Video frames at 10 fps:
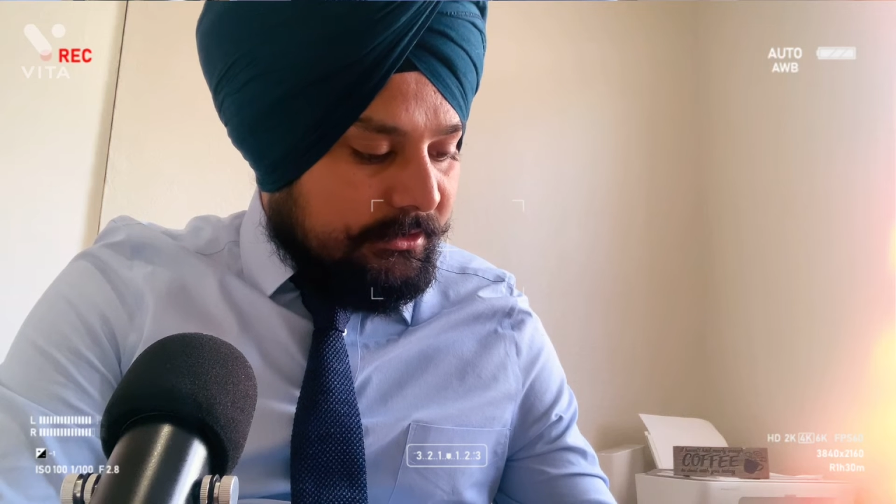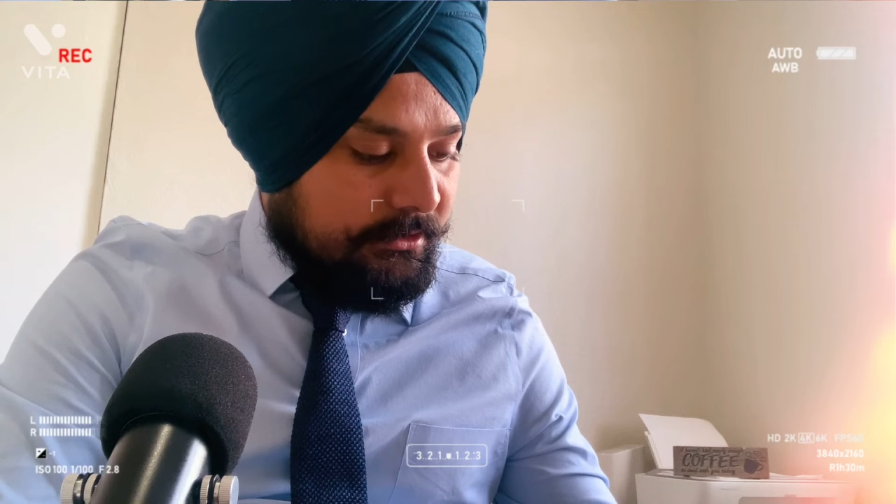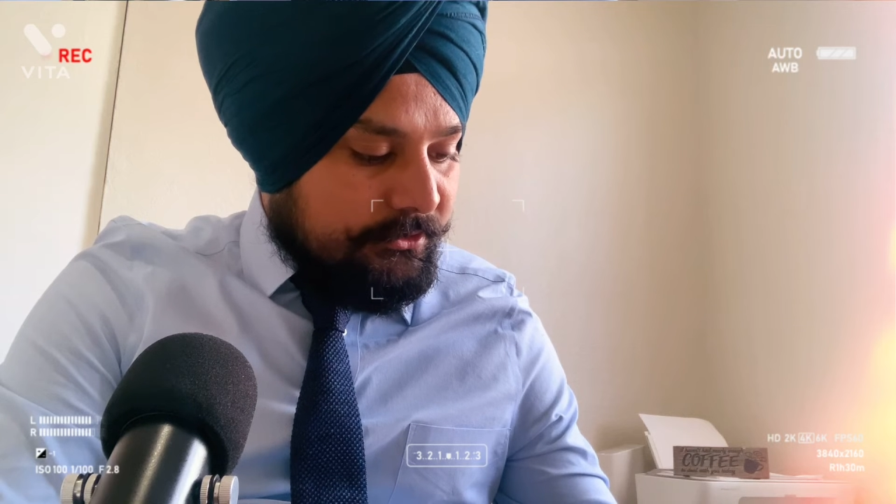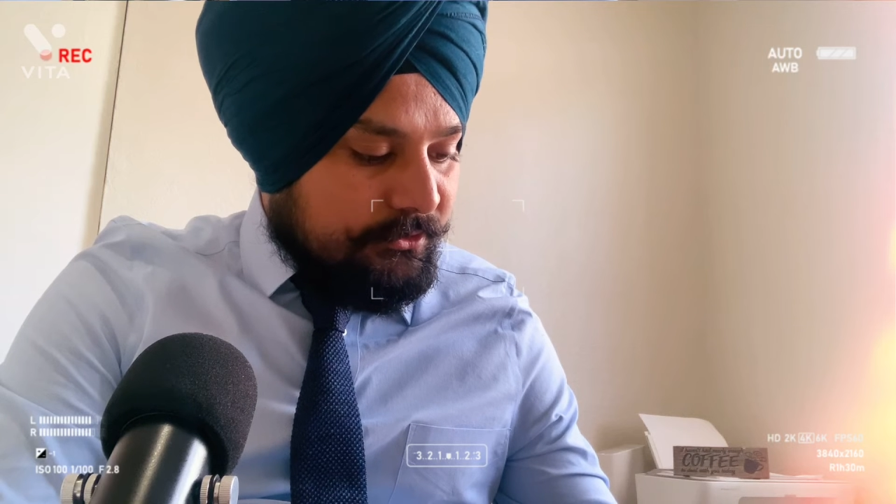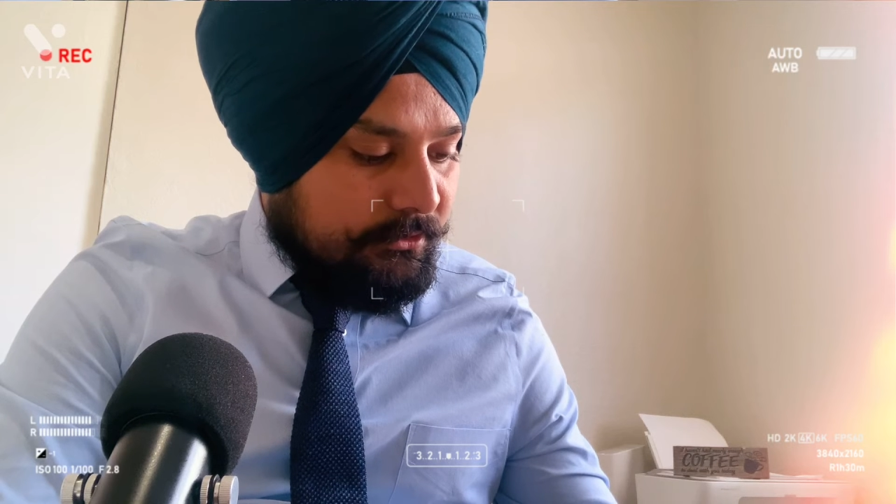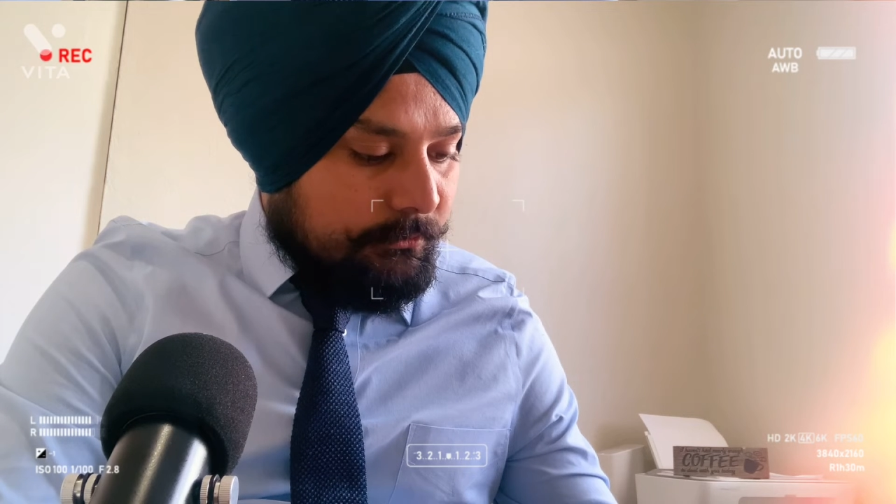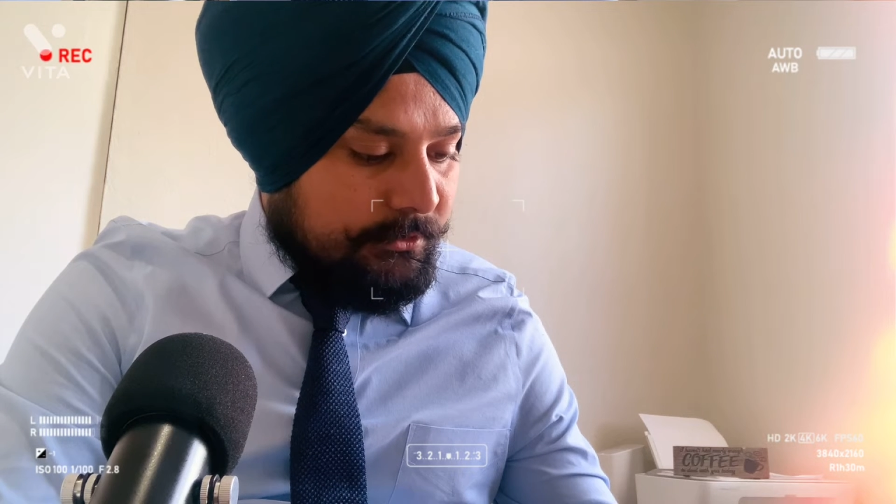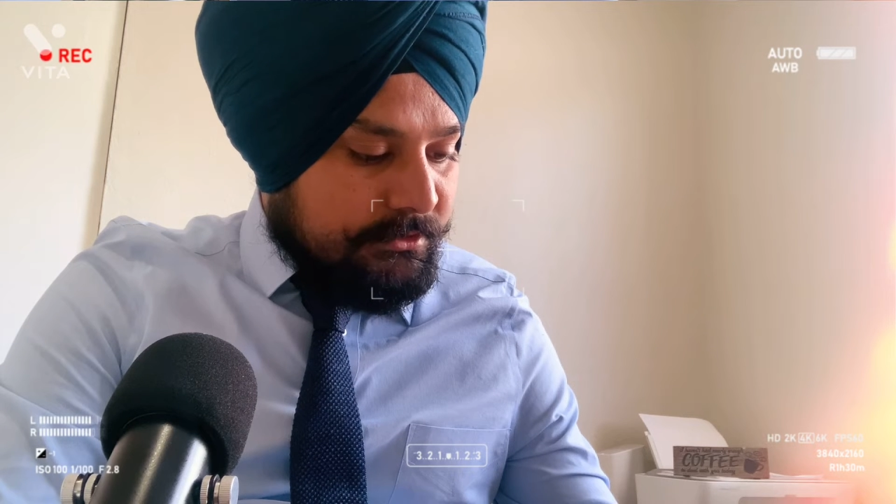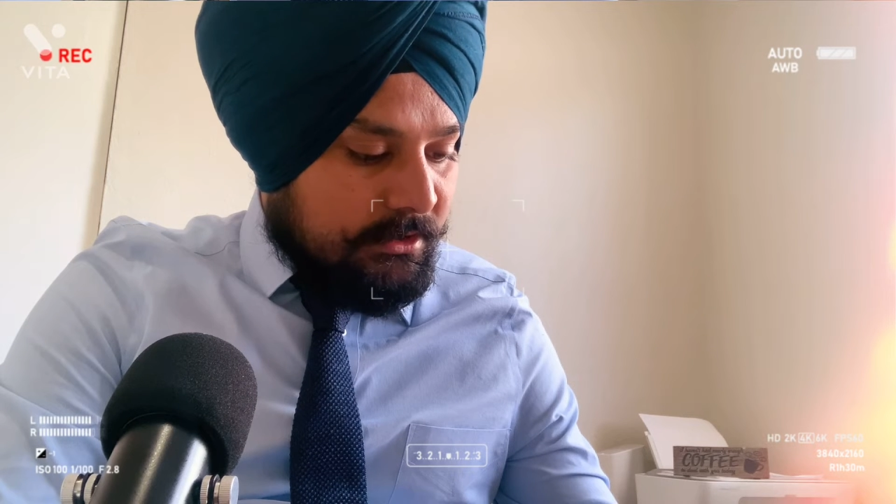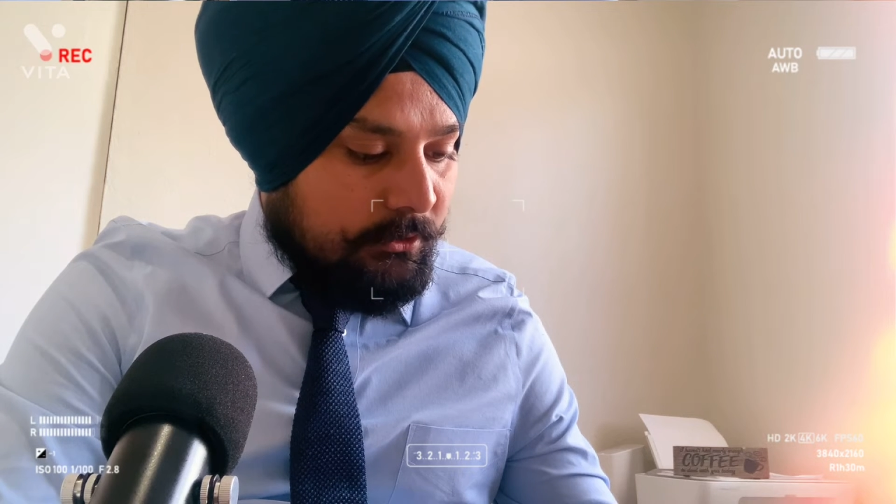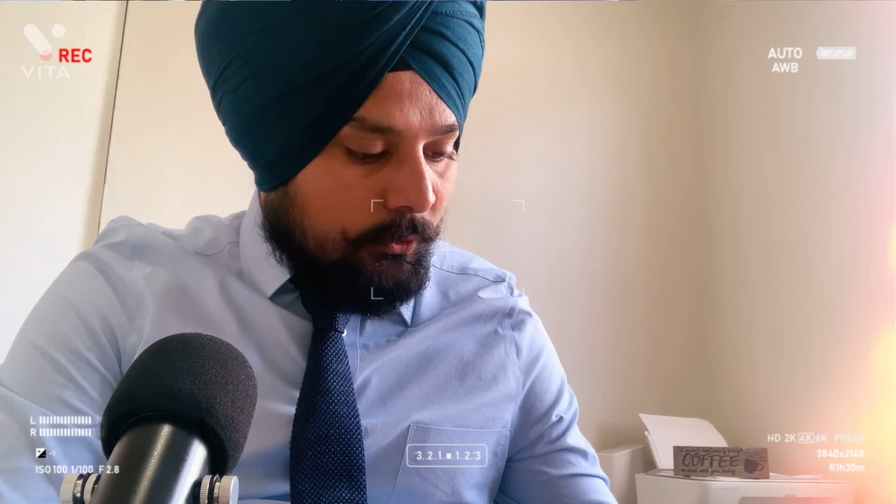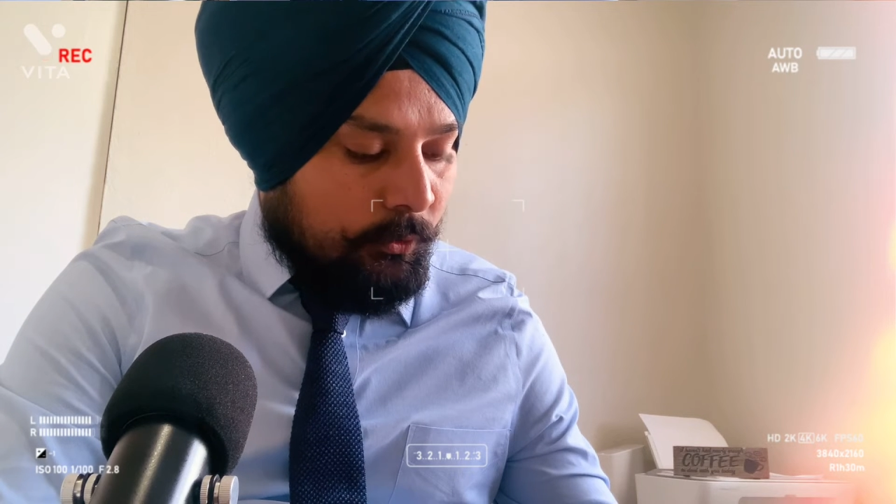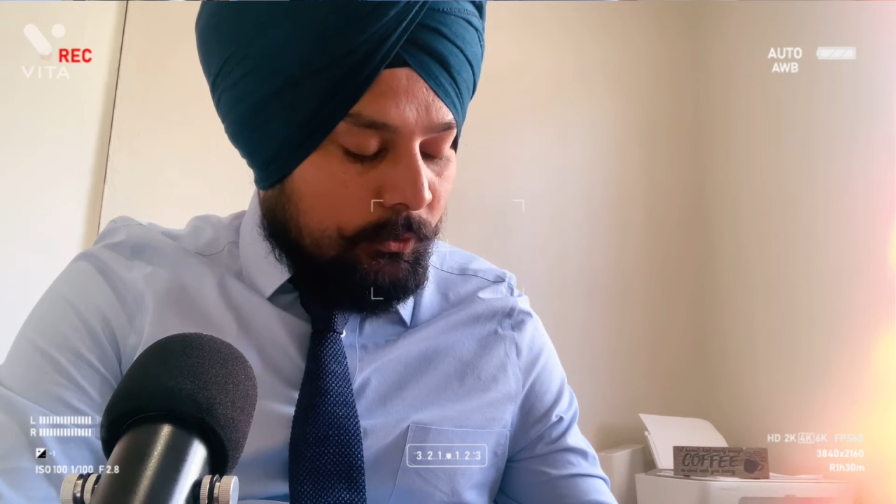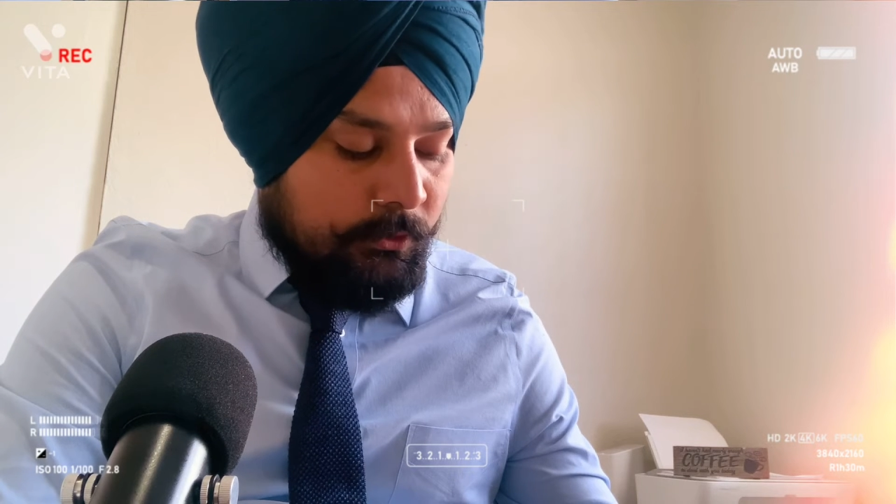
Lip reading: natural numbers are whole